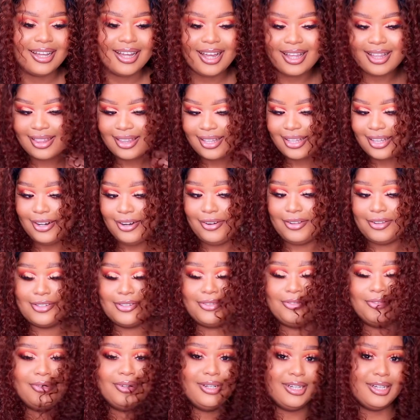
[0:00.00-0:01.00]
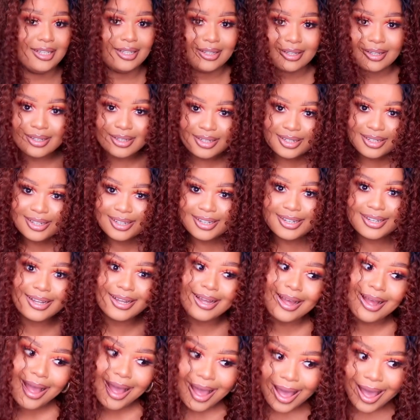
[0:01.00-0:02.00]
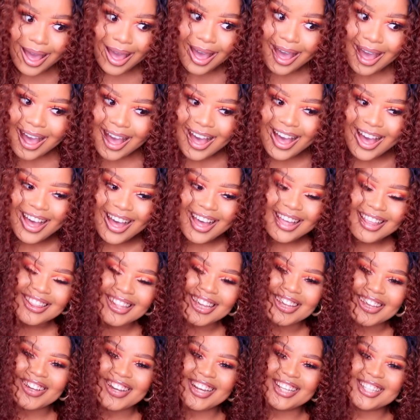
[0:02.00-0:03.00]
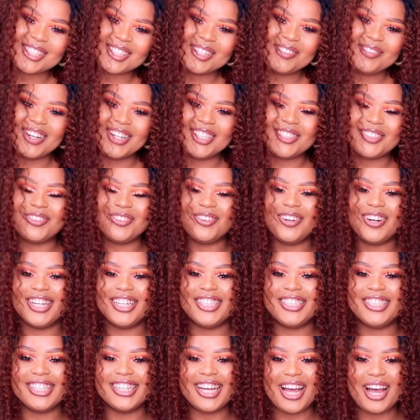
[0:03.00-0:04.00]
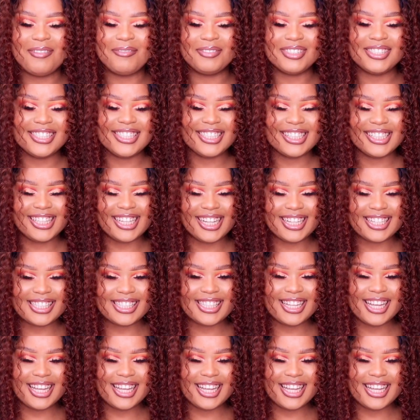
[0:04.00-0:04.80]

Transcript: I think it looks really good. Thank you guys so much for watching. Up until next